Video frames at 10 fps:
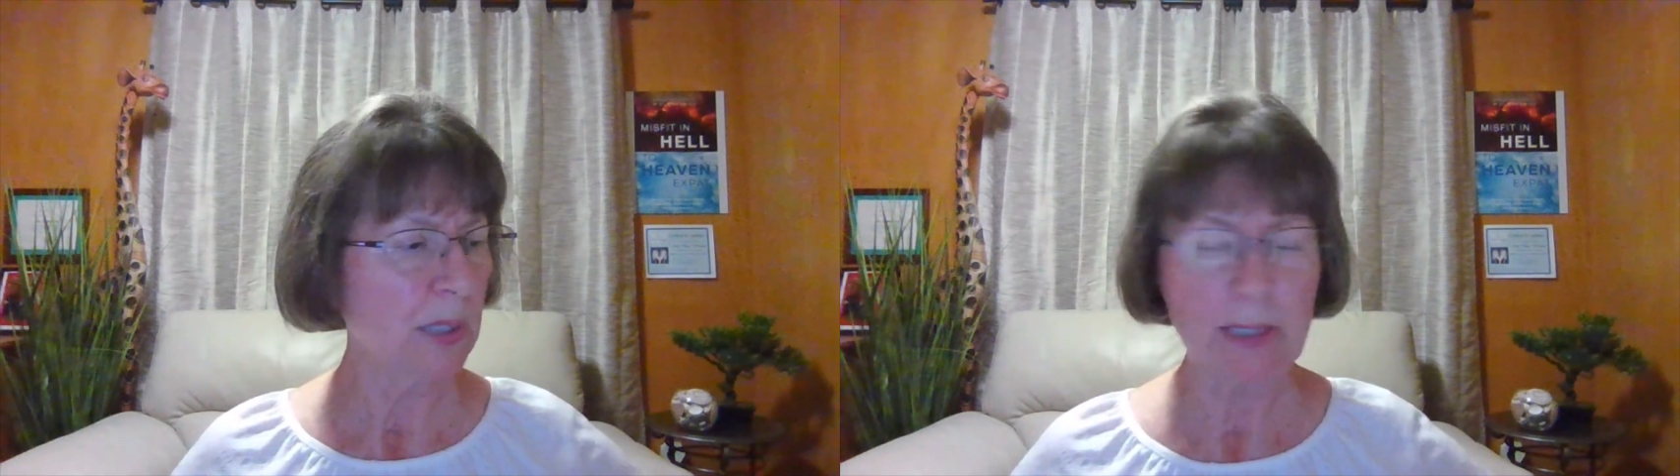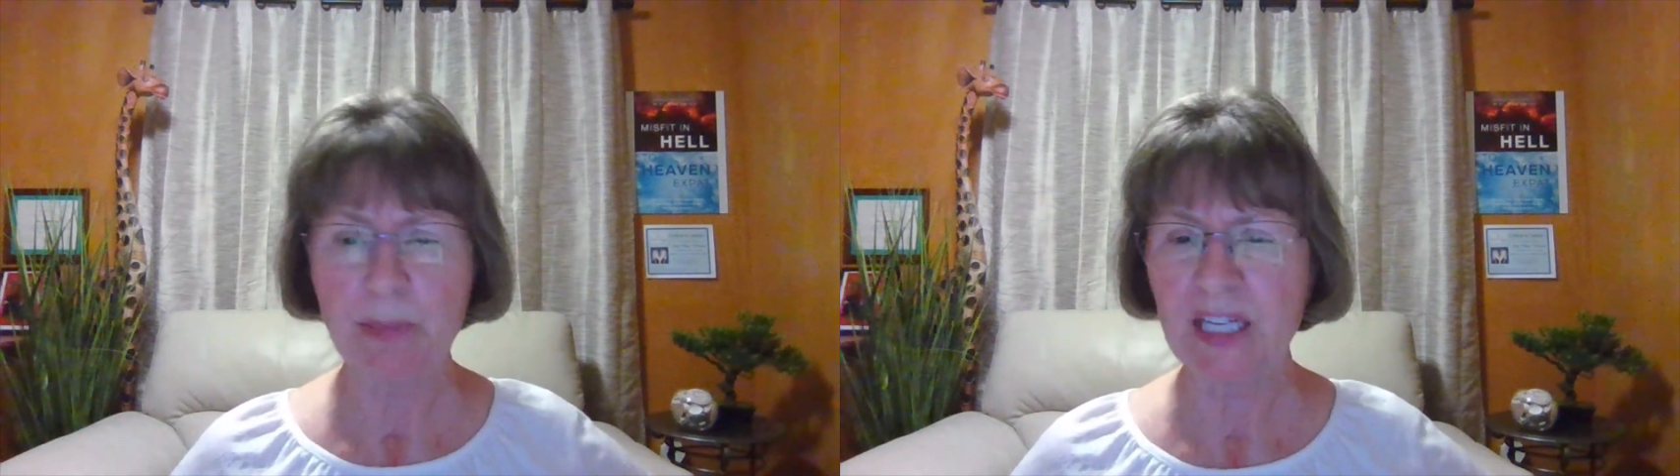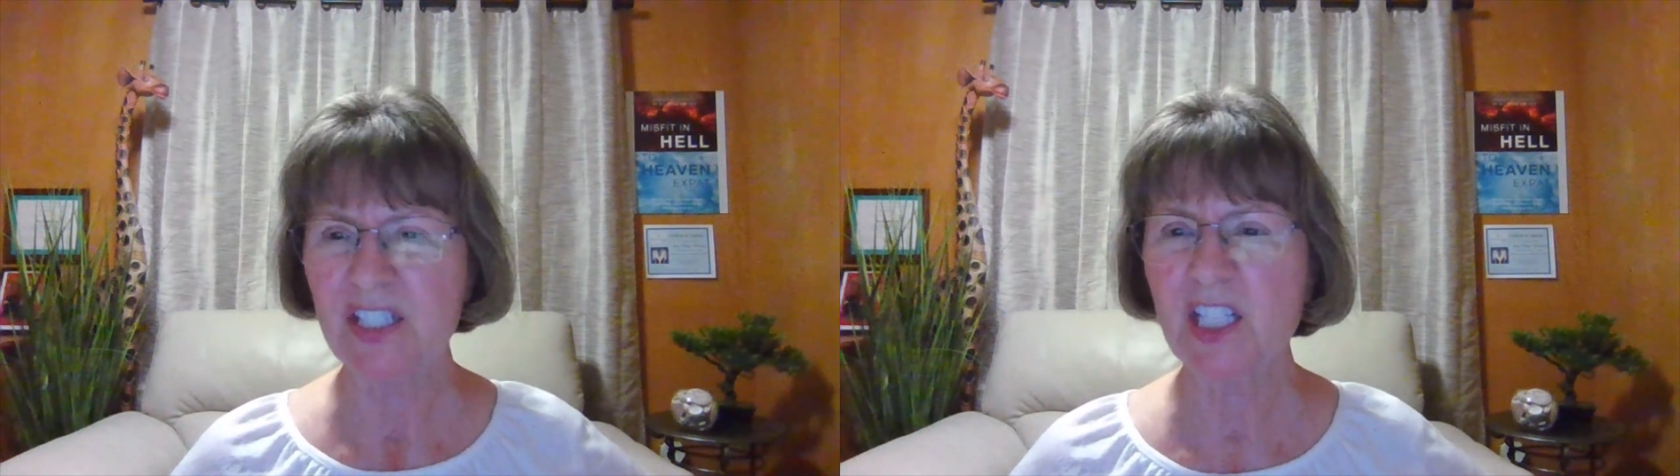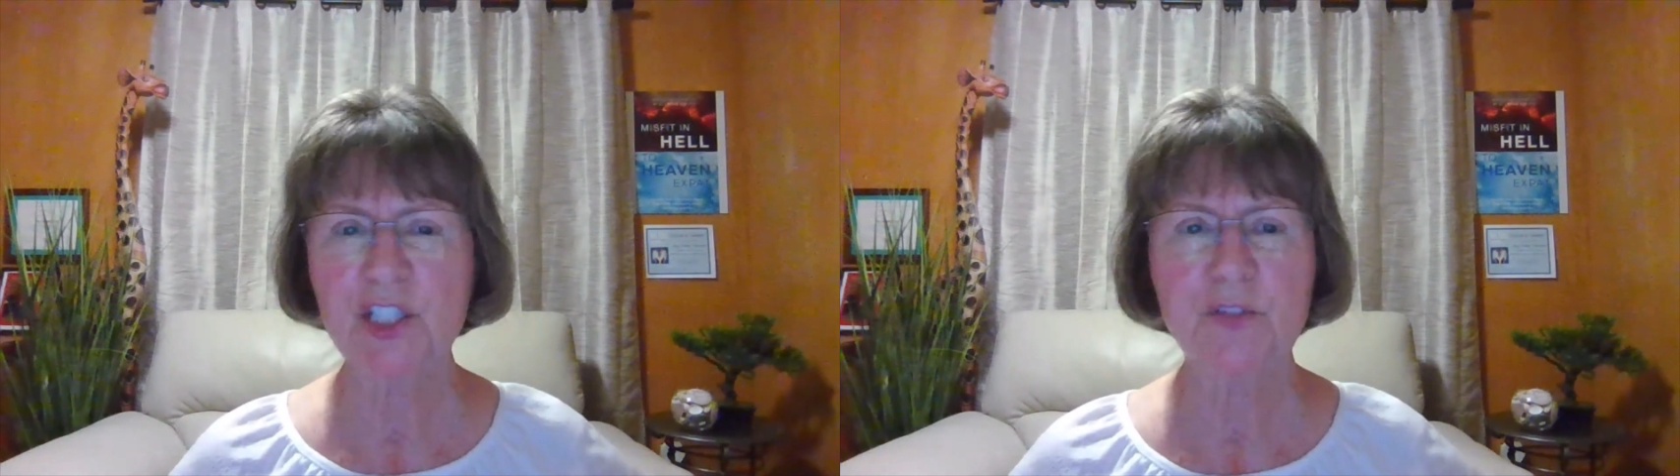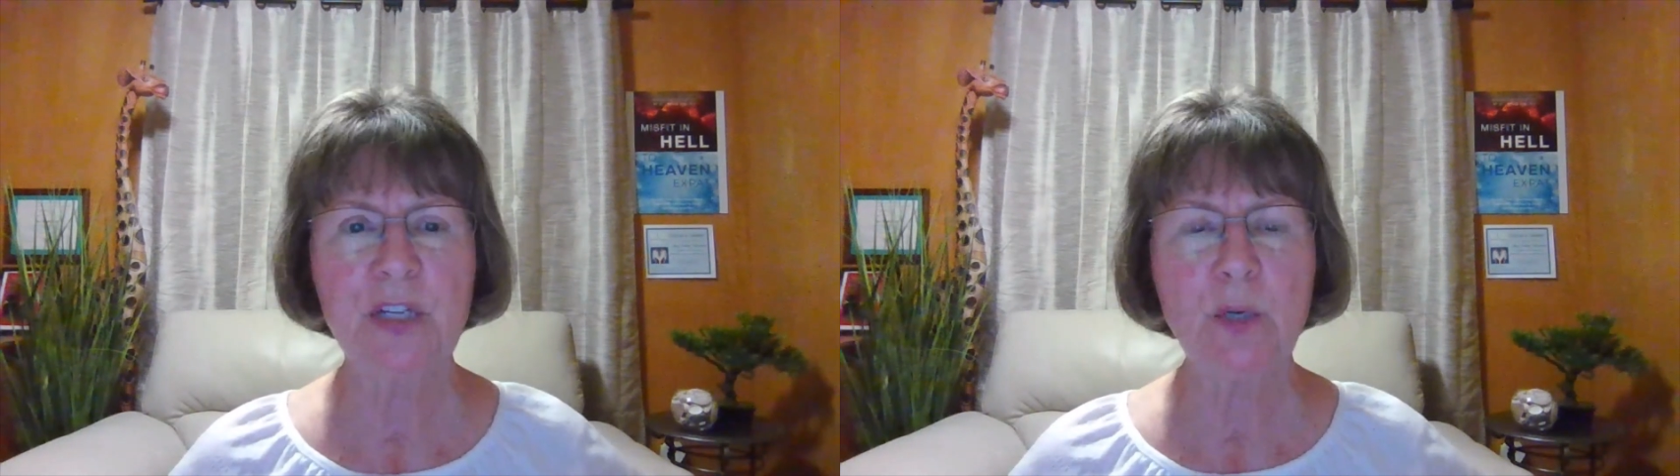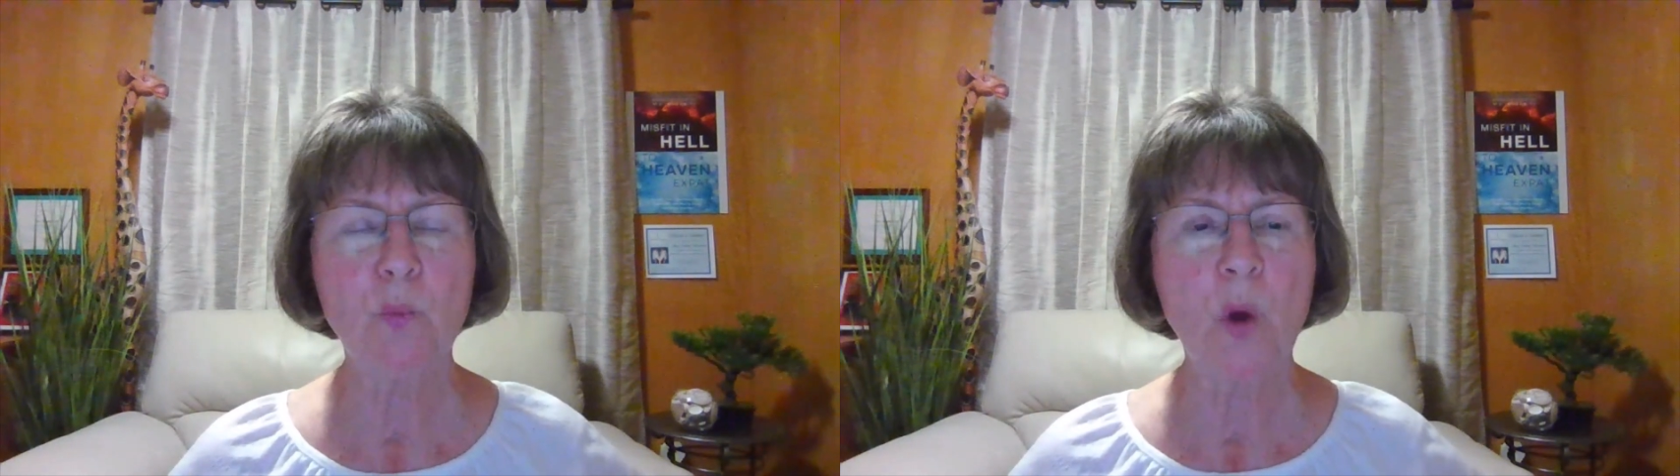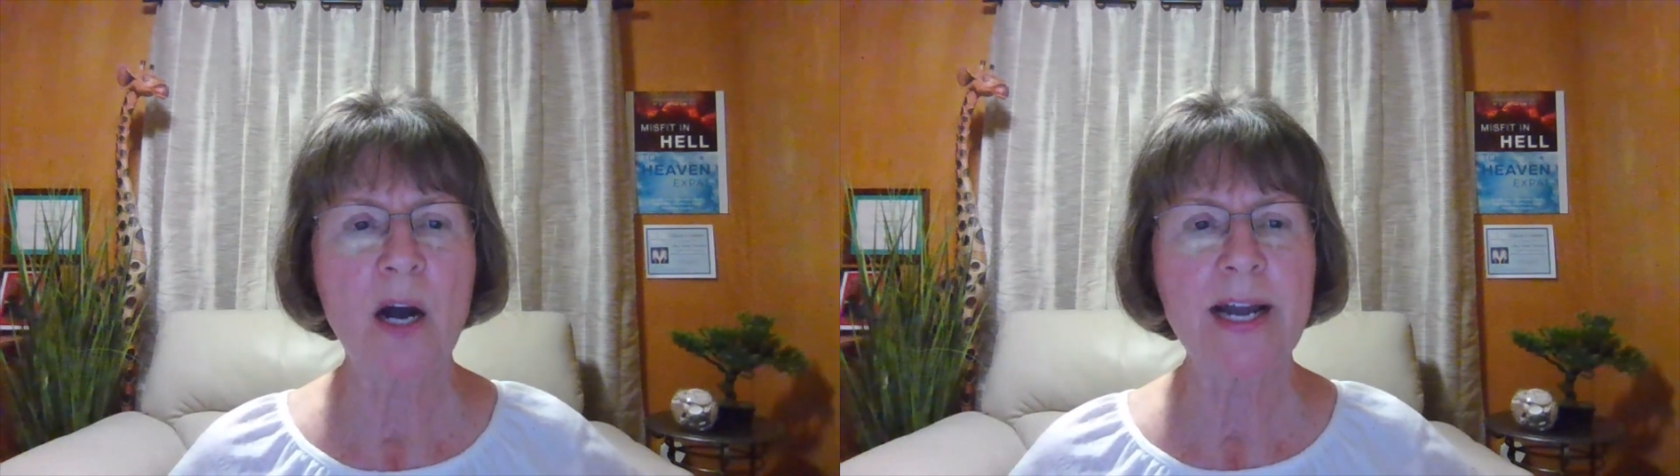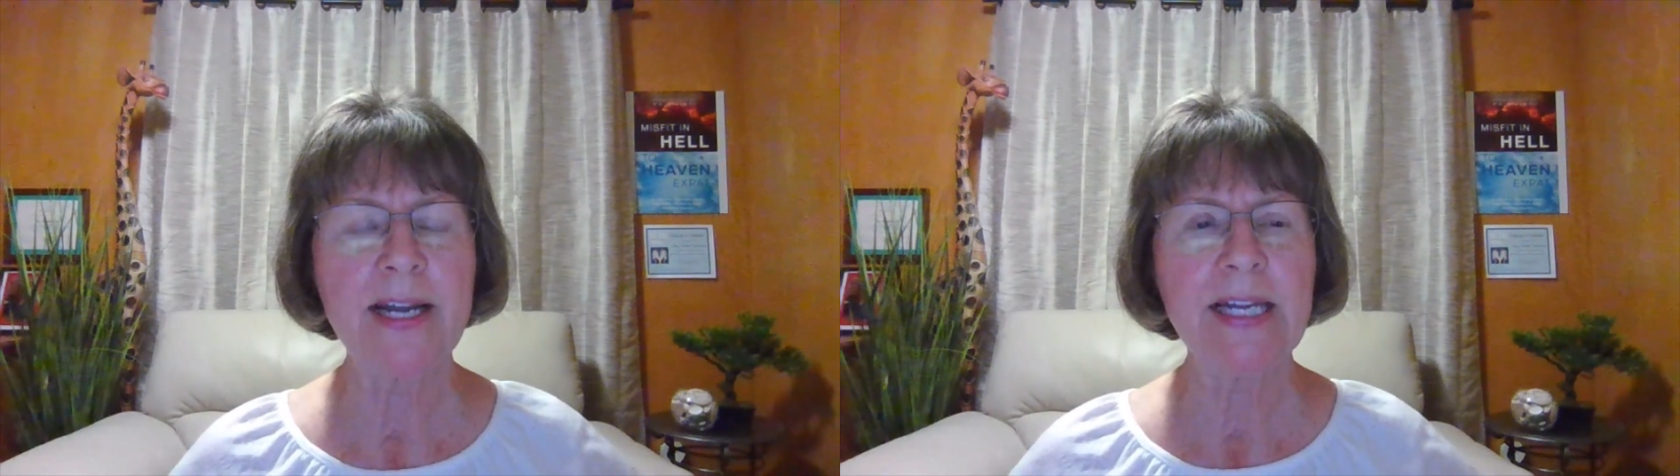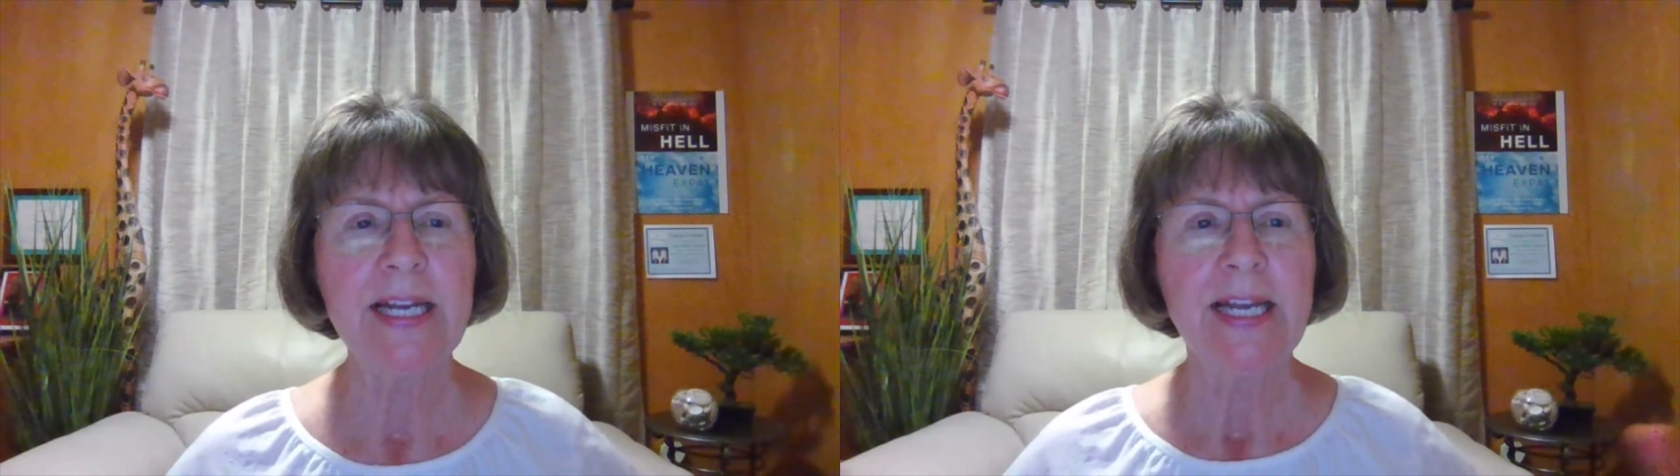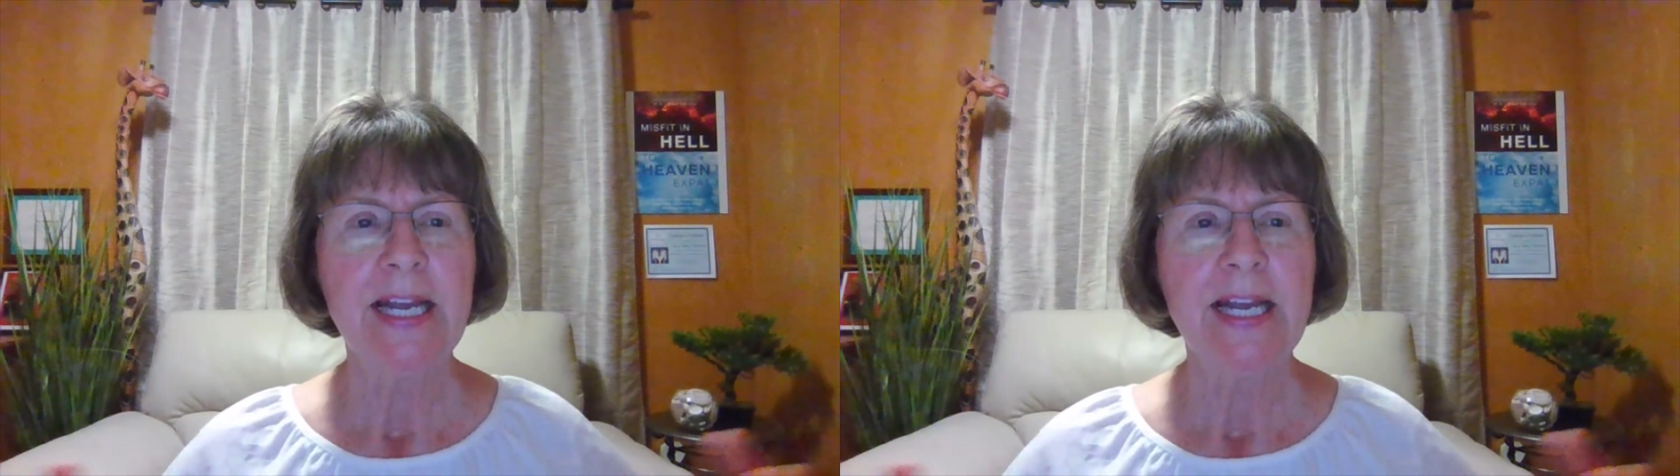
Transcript: probably about 6 feet wide,